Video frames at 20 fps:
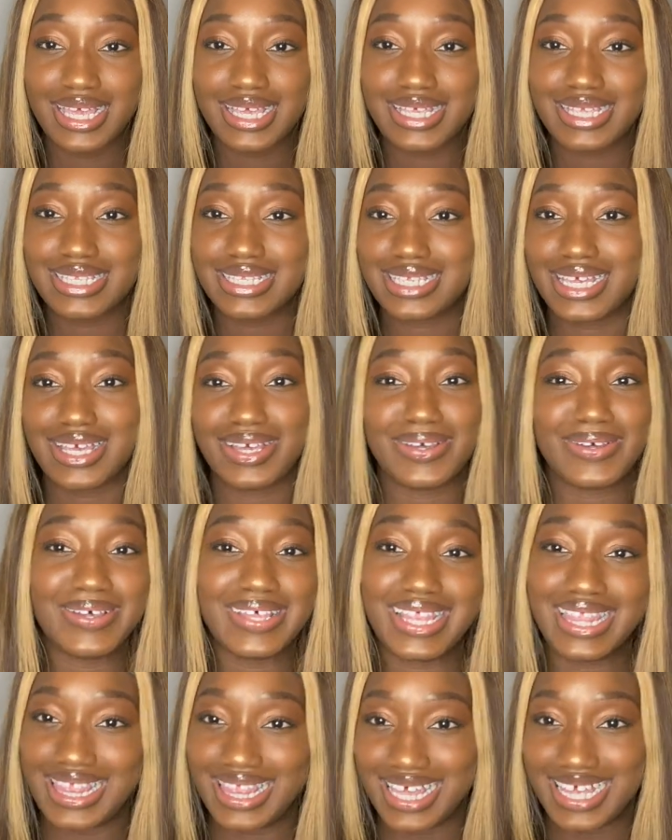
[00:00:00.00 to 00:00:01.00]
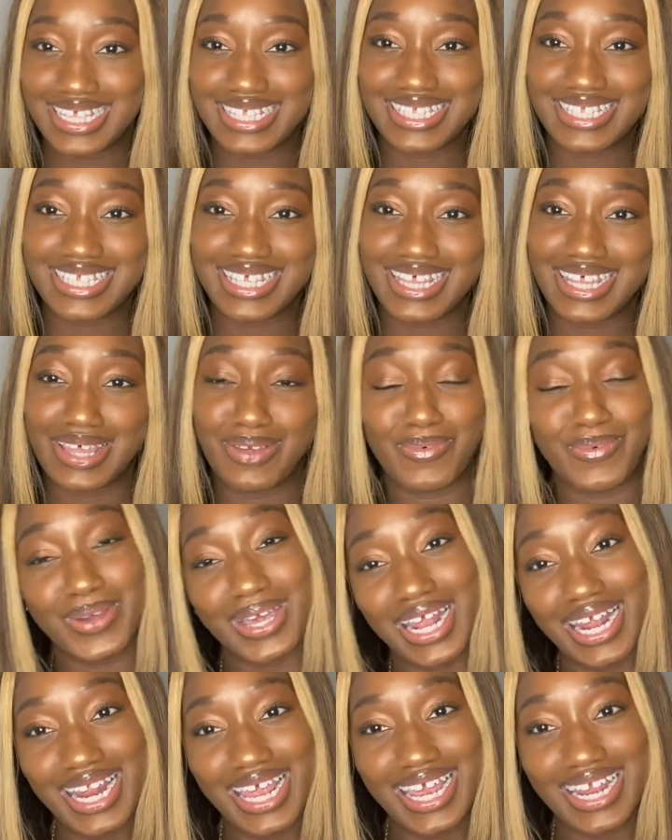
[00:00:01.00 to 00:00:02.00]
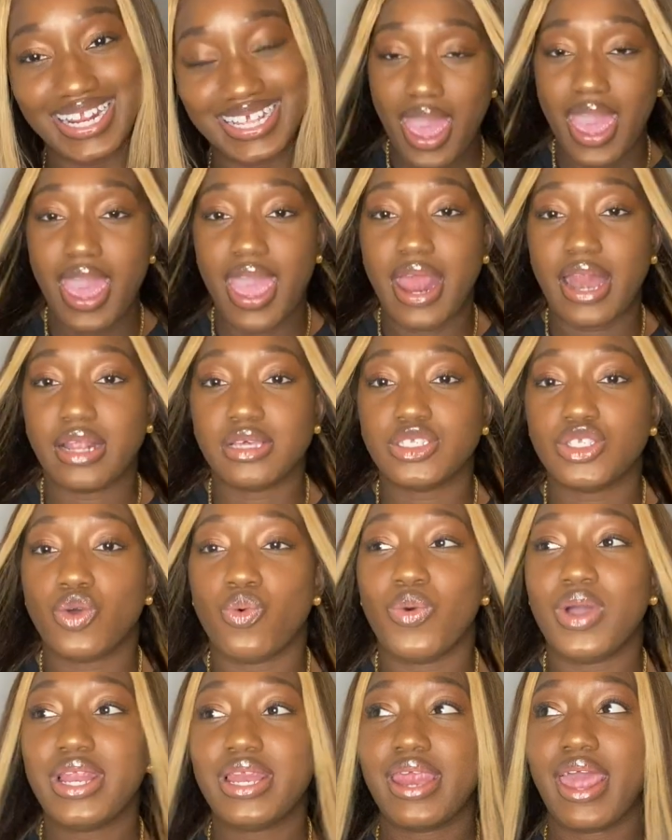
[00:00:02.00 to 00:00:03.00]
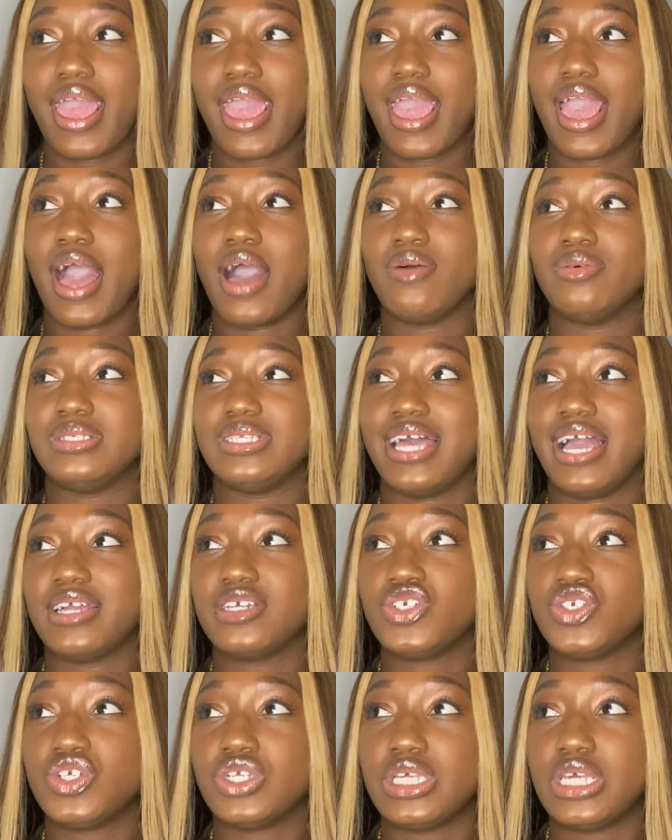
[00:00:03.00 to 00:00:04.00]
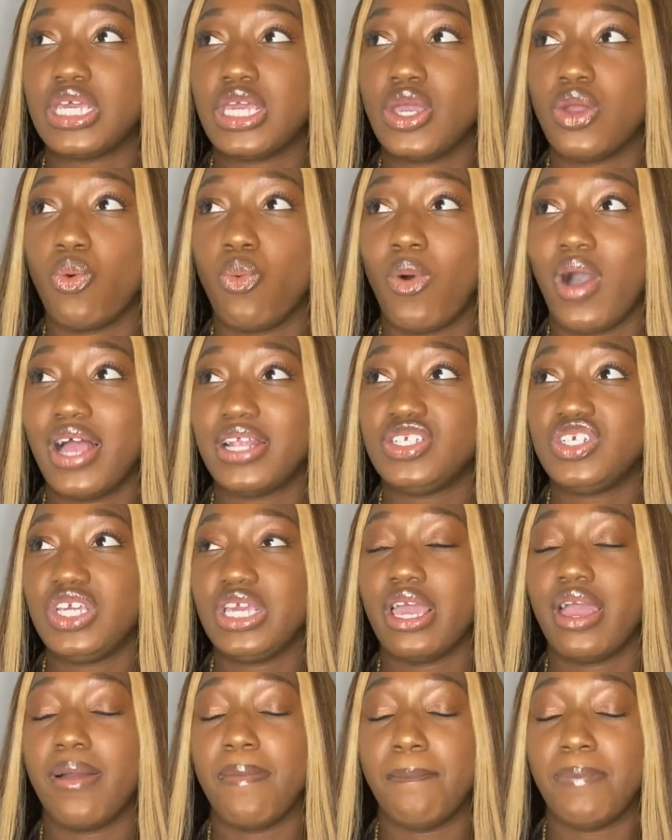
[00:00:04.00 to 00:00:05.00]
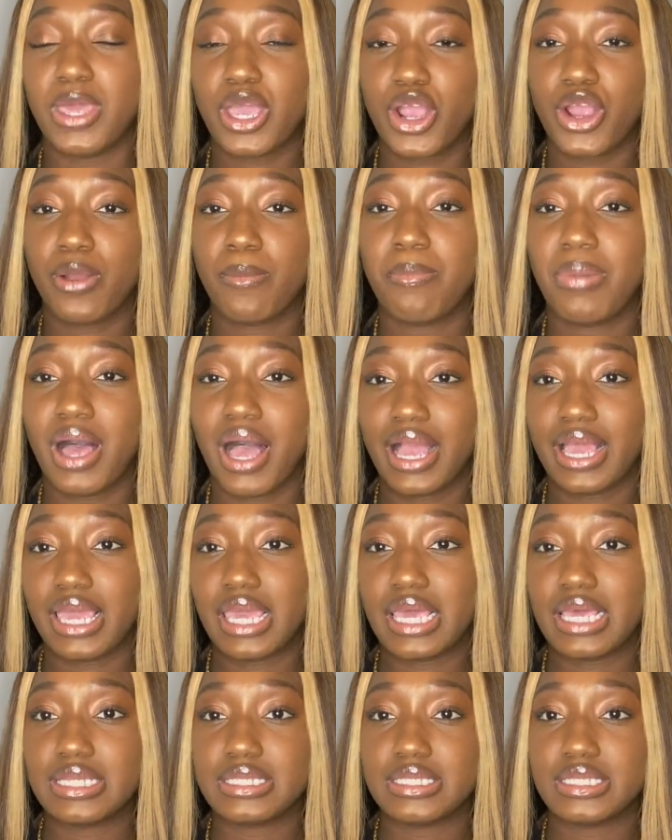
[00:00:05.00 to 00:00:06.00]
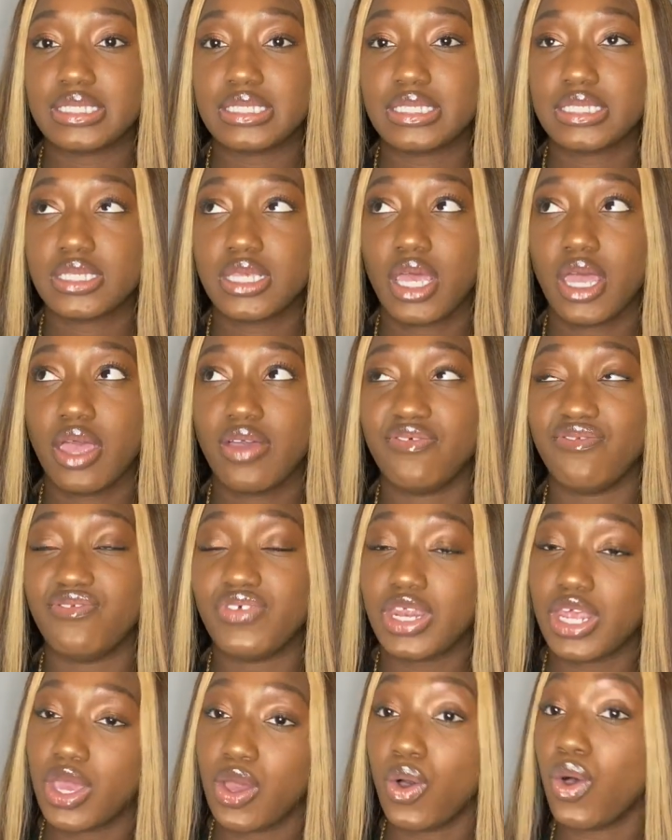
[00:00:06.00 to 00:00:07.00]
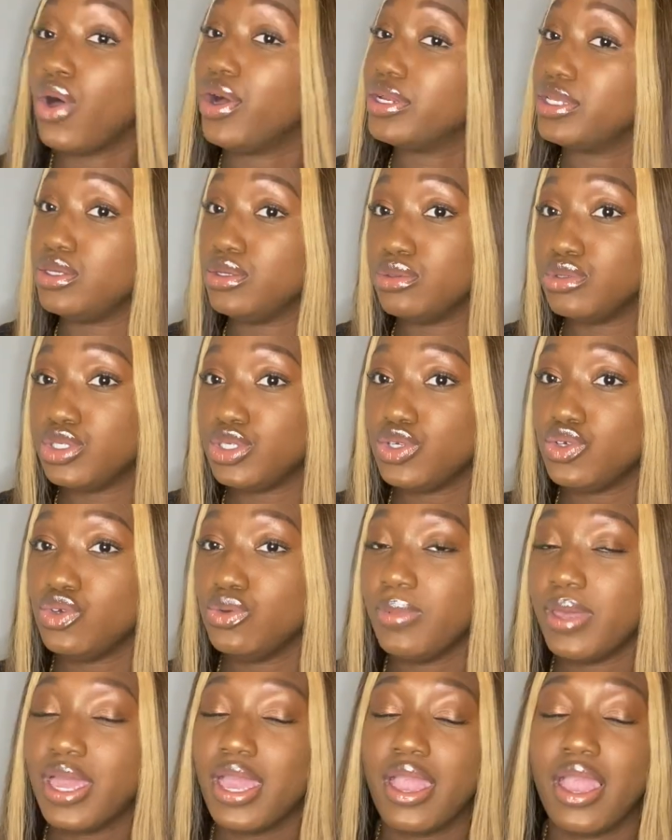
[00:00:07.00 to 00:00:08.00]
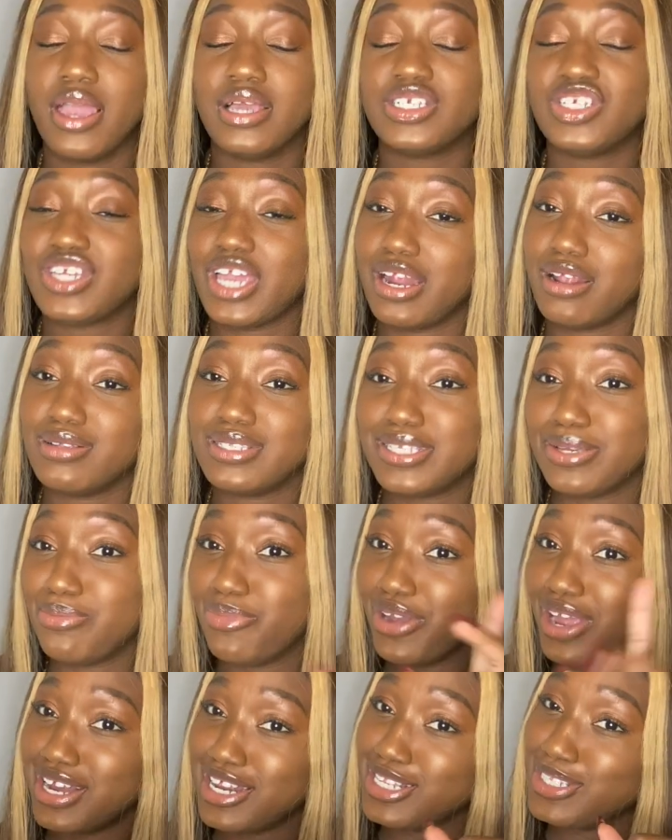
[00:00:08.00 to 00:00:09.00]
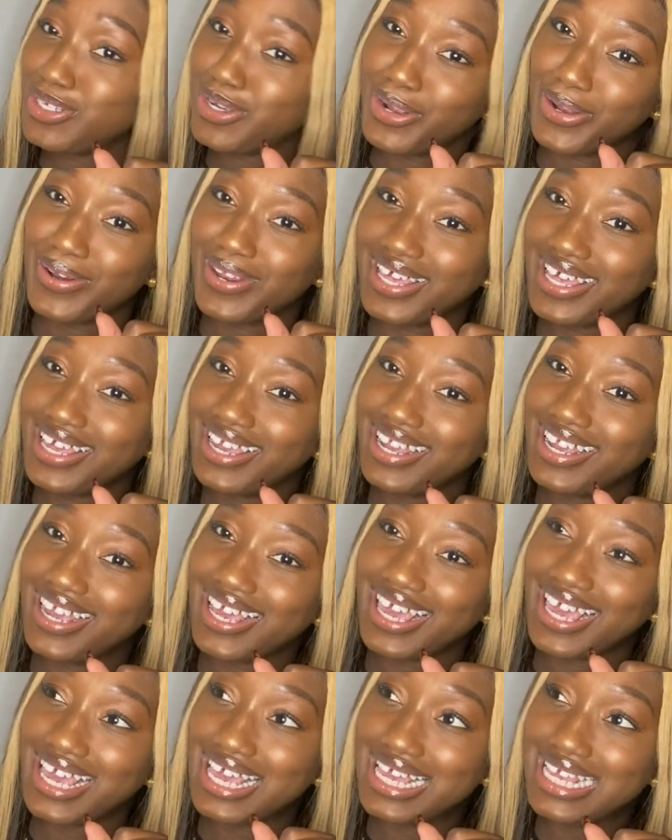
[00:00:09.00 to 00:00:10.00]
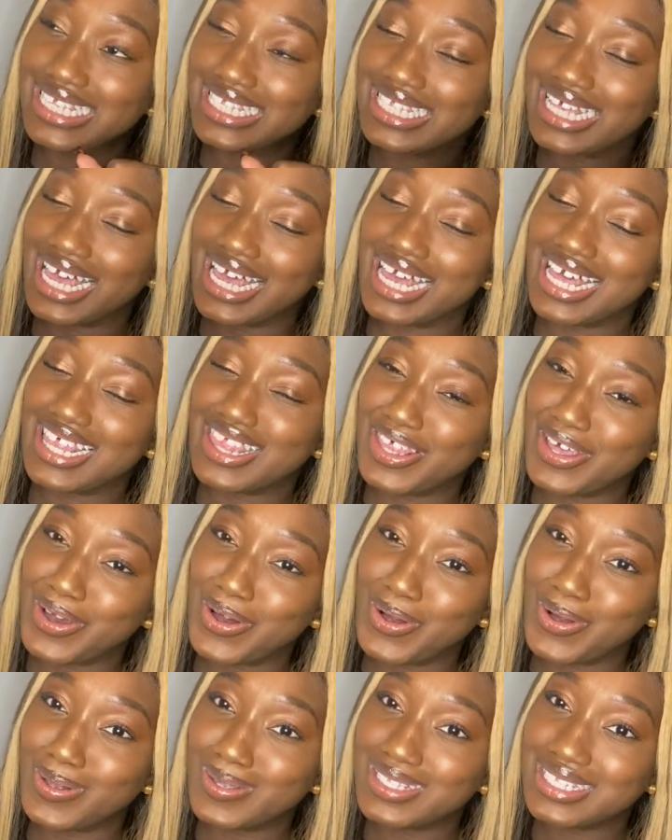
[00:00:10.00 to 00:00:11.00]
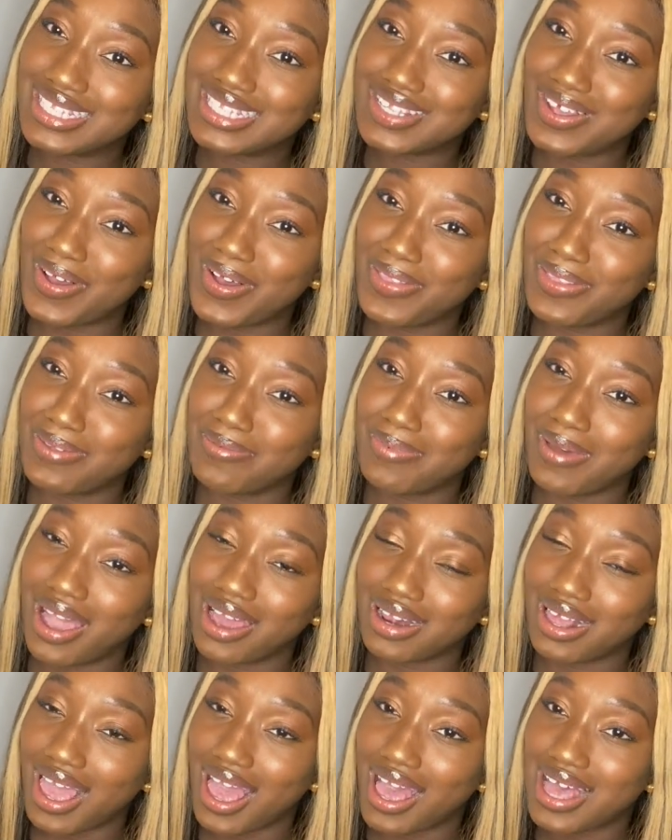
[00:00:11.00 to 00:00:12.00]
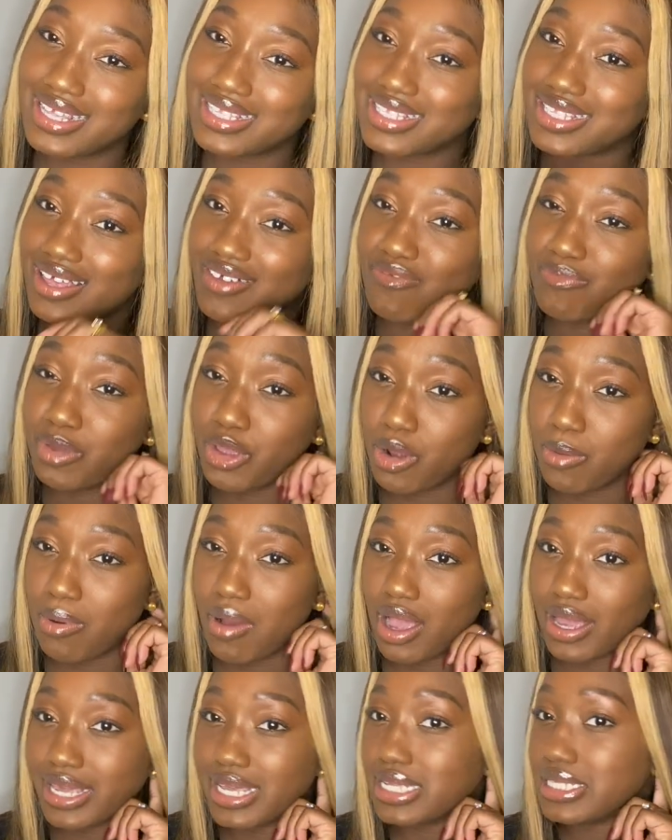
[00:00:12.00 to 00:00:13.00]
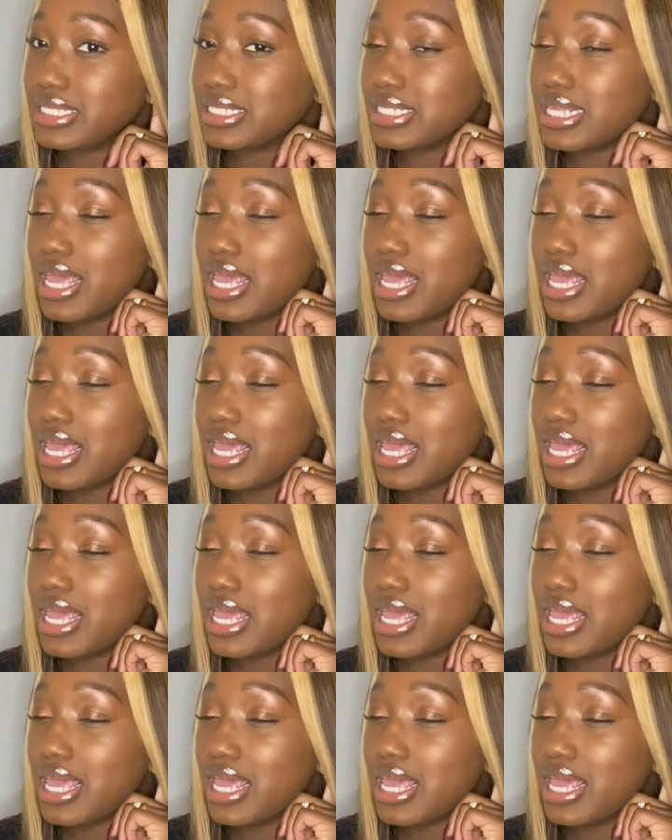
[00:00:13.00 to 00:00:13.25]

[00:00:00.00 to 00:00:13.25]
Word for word: So that's what I did. And so one day I was actually watching a BiggerPockets video on YouTube. Shout out to Brandon Turner. He's the host on the podcast of BiggerPockets.